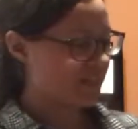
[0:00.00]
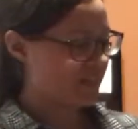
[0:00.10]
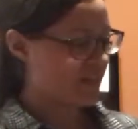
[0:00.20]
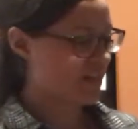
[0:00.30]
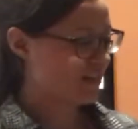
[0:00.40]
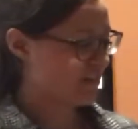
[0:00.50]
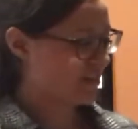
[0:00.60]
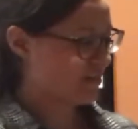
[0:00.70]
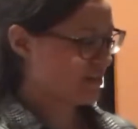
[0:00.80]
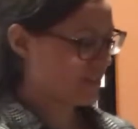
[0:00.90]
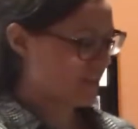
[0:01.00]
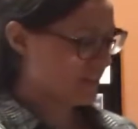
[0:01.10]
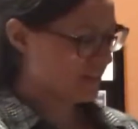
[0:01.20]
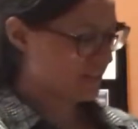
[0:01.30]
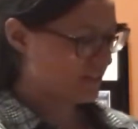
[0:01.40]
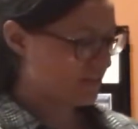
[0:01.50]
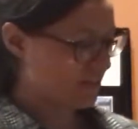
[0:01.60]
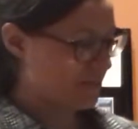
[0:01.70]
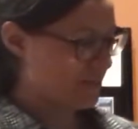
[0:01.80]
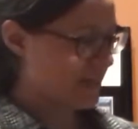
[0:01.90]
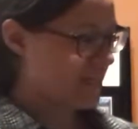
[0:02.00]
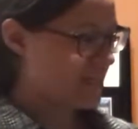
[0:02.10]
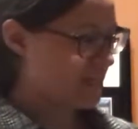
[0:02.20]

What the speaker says: not a lid, just a rubber band.